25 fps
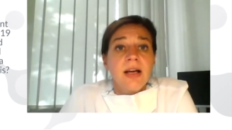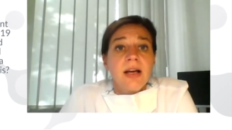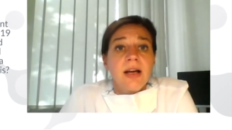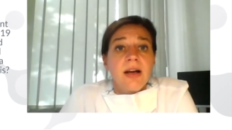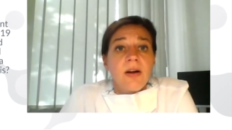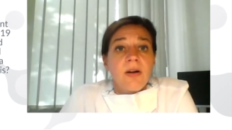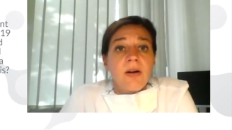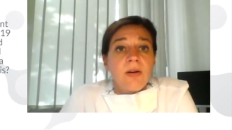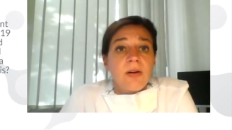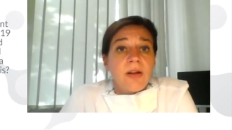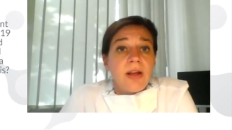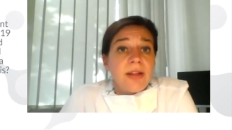
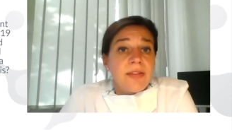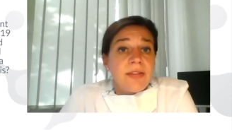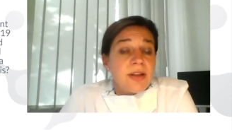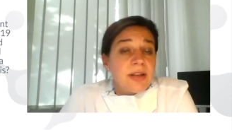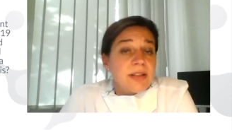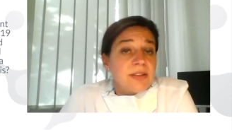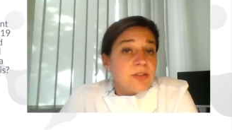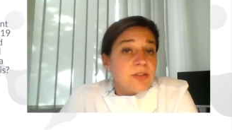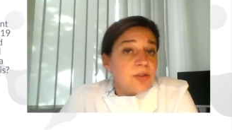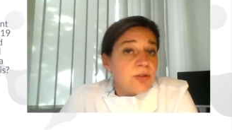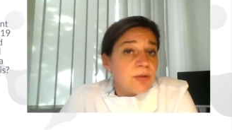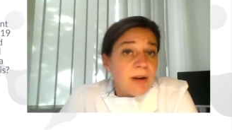all other
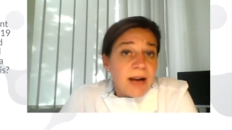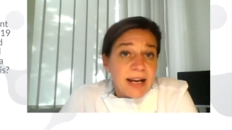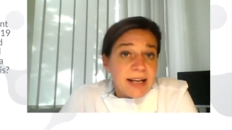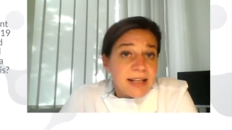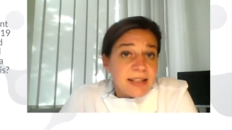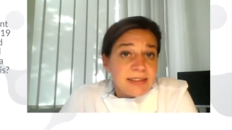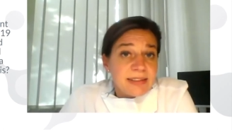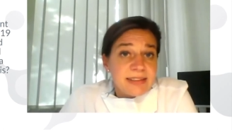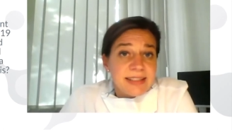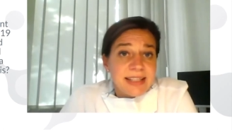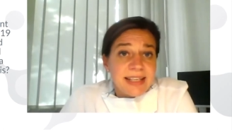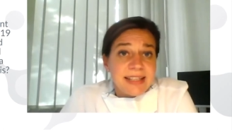trial
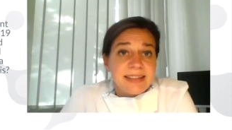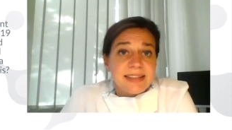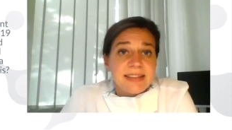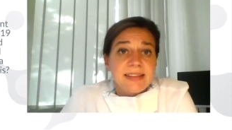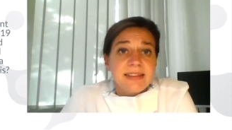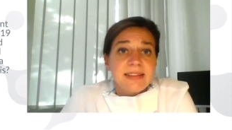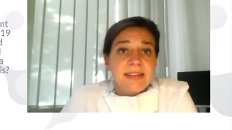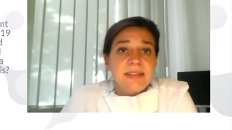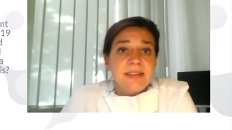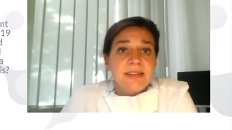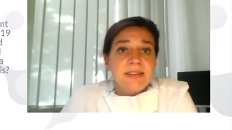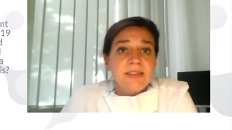
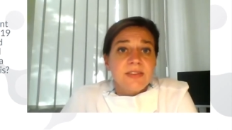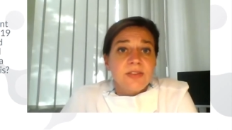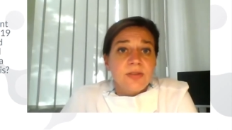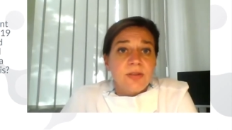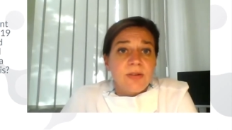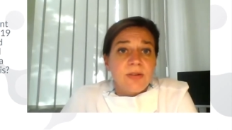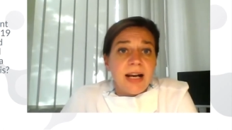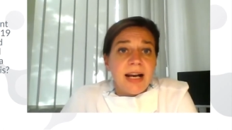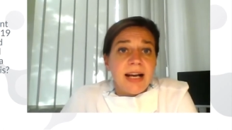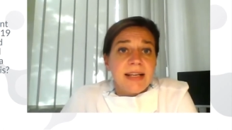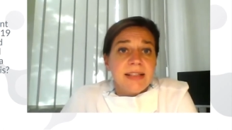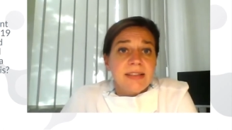centers
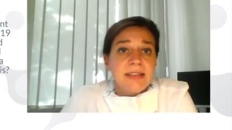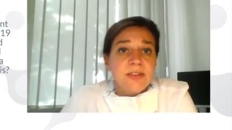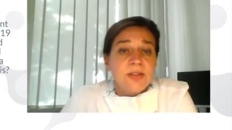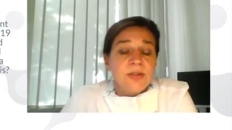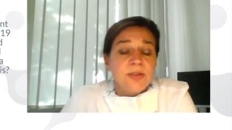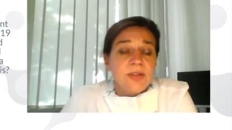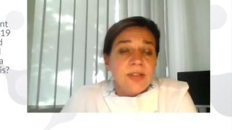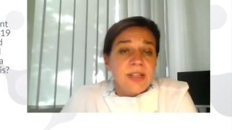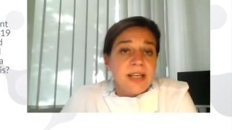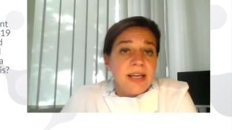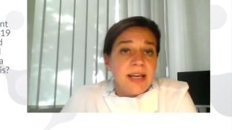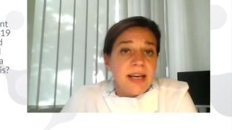tried to
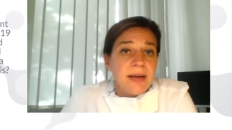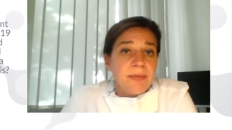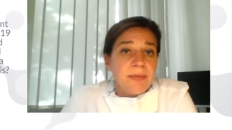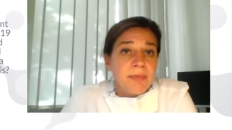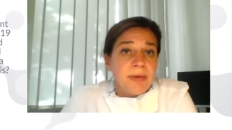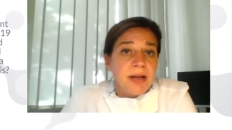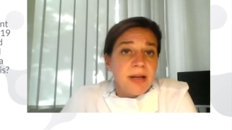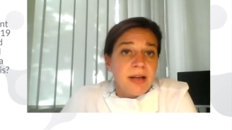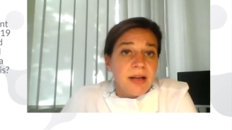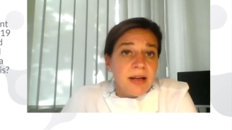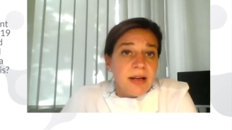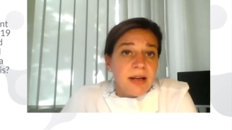keep